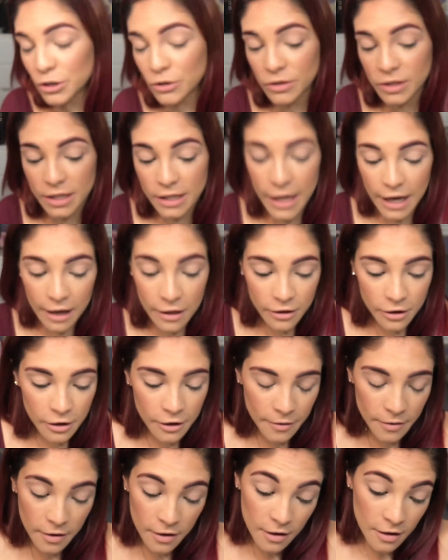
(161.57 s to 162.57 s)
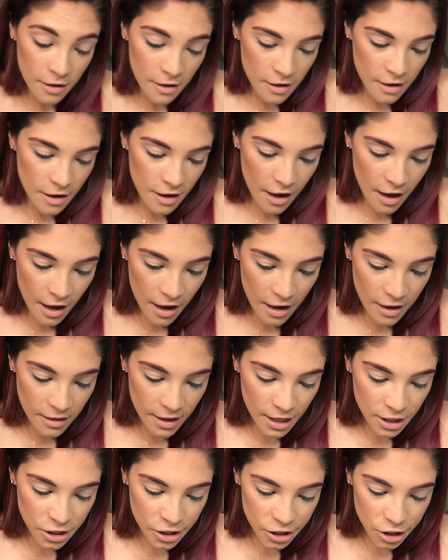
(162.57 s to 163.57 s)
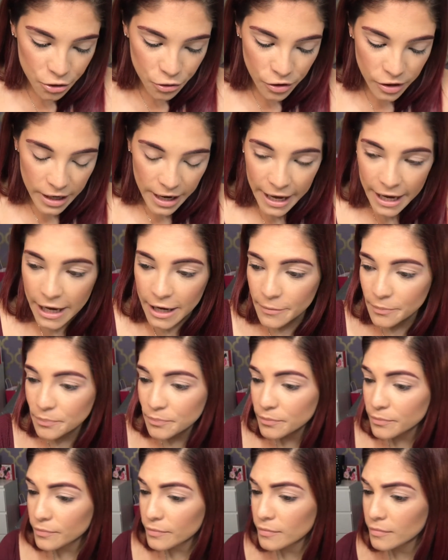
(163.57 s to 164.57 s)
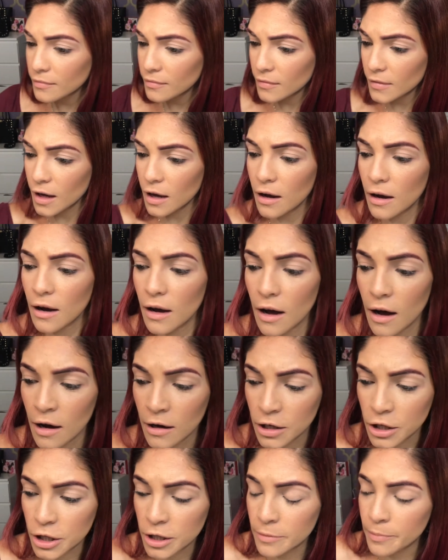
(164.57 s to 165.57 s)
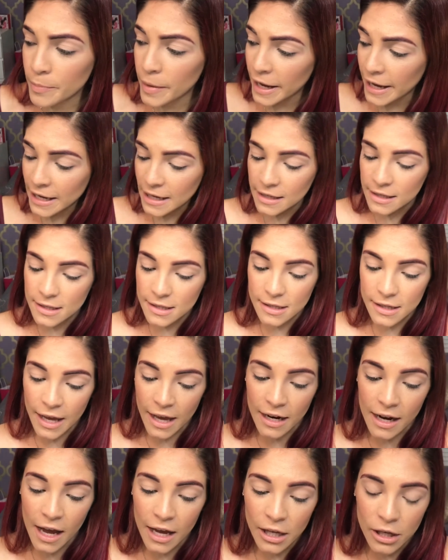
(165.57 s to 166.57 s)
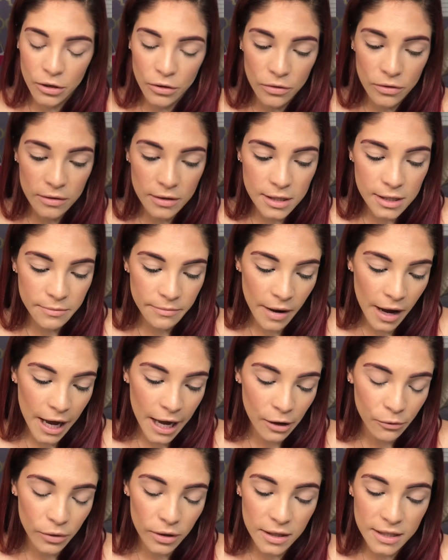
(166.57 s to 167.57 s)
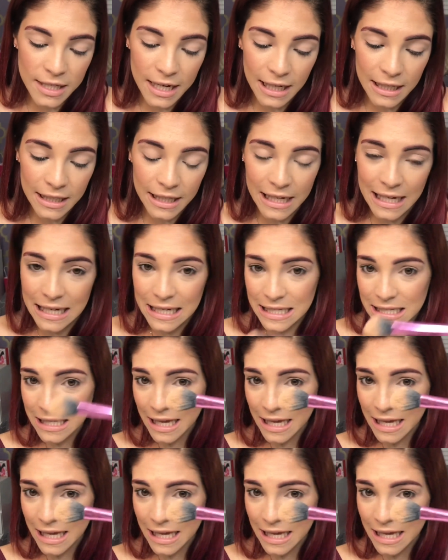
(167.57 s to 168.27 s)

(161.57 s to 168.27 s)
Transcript: two together, and they just create a good base. And I use my Real Techniques